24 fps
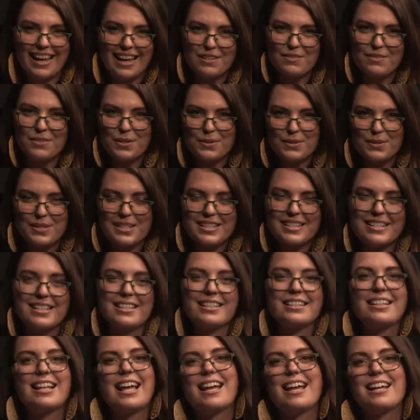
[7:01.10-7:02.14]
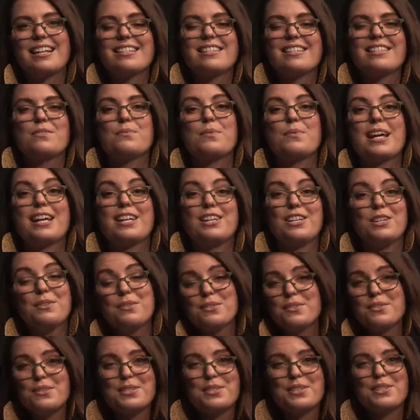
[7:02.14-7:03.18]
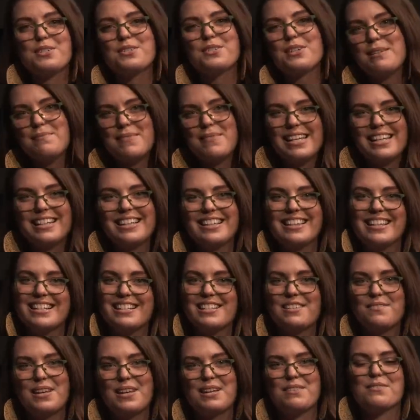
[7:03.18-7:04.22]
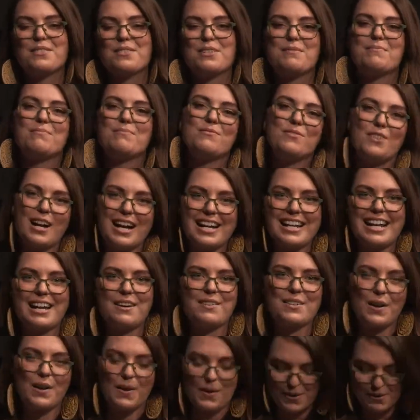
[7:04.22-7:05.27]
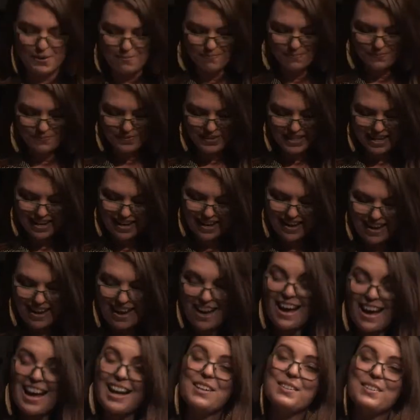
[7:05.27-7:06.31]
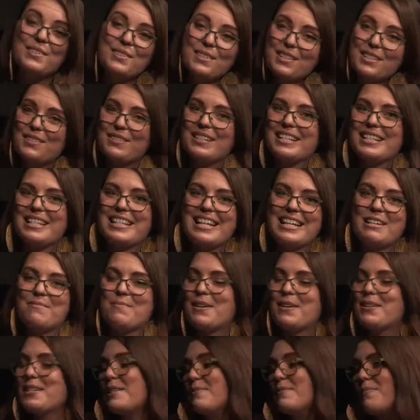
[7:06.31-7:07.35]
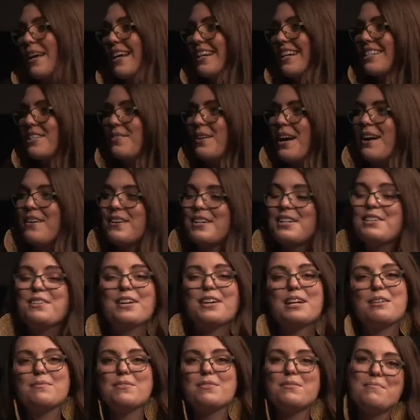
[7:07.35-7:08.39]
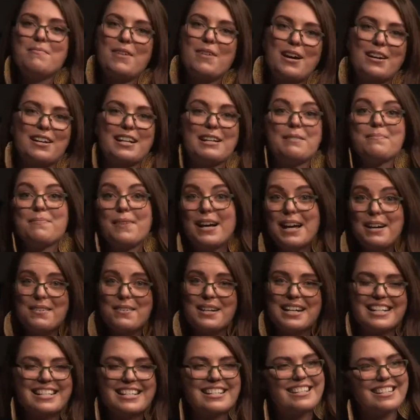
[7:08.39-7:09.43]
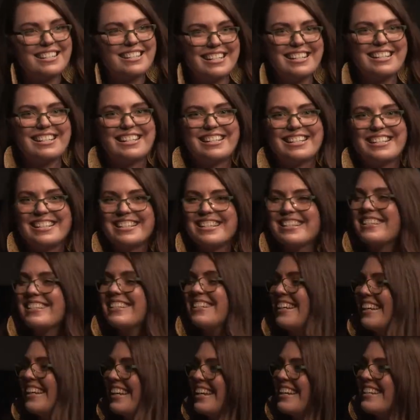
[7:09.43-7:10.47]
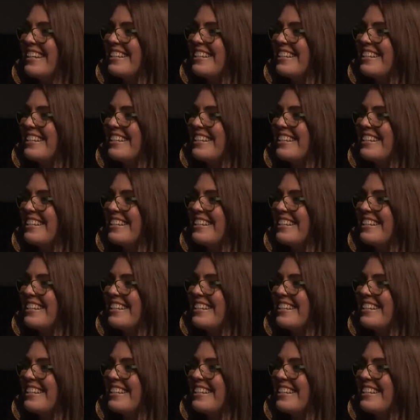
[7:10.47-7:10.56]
and of course, to the lands where you're all streaming this event from right now at home. I also extend my respect to our incredible Māori Bawa's sisters here